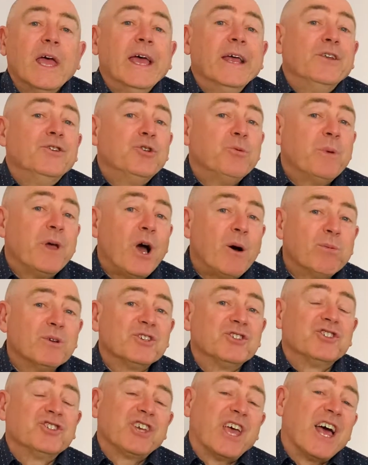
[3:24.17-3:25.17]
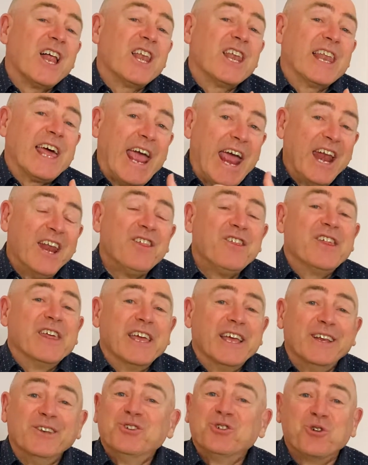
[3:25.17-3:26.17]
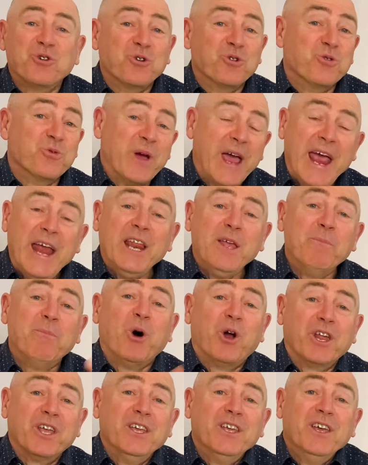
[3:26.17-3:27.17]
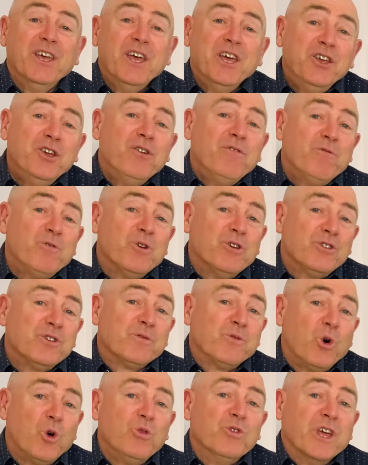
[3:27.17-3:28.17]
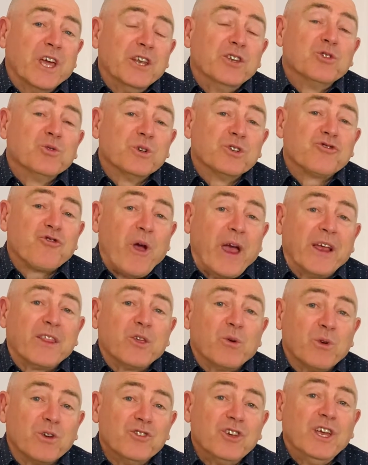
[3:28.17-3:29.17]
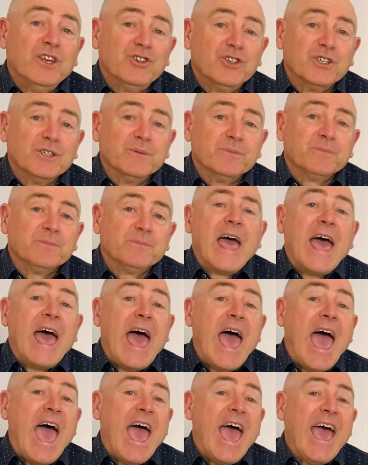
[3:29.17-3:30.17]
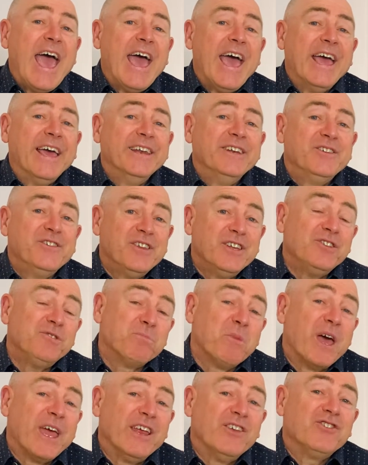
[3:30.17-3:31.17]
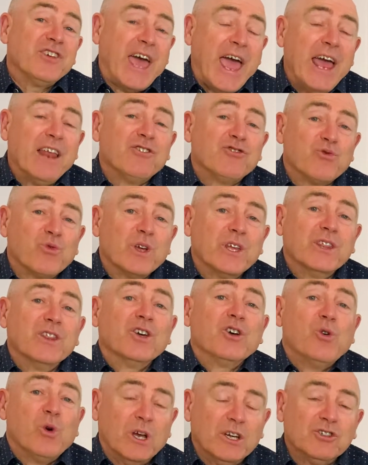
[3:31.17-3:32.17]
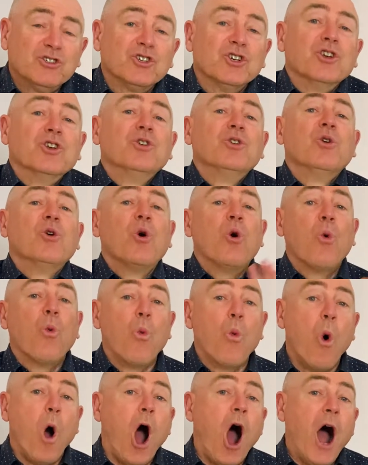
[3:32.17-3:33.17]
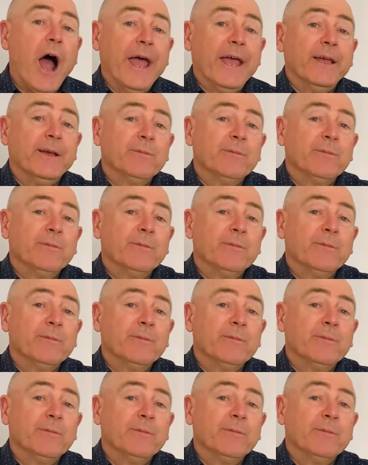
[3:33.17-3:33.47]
To be able to sell anything to anybody, you first of all need to attract their attention. And this means answering the question, why?